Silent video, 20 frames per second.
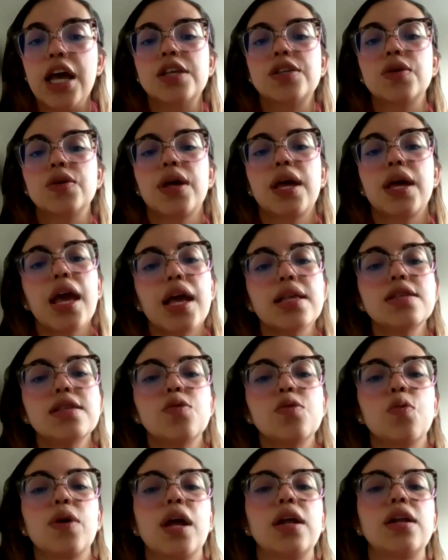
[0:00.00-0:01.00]
So
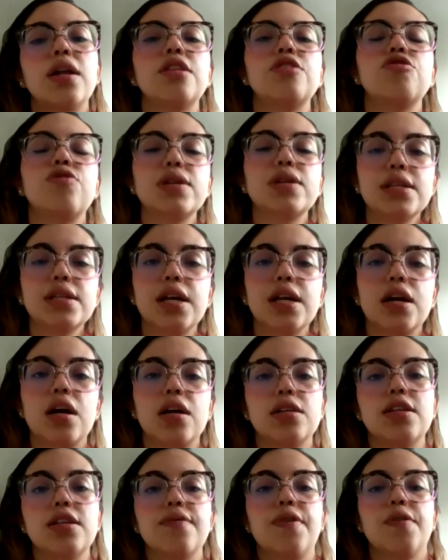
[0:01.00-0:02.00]
hence, we are addressing the
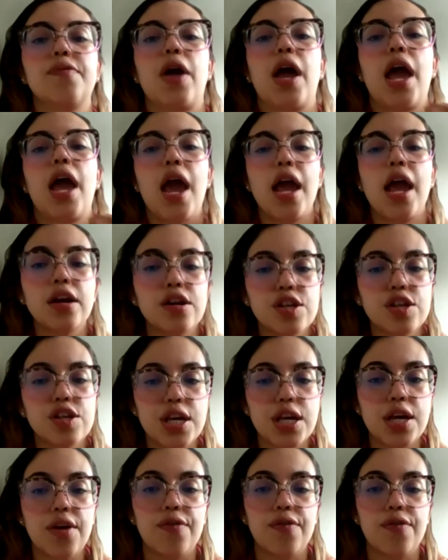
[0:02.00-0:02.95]
concept of energy,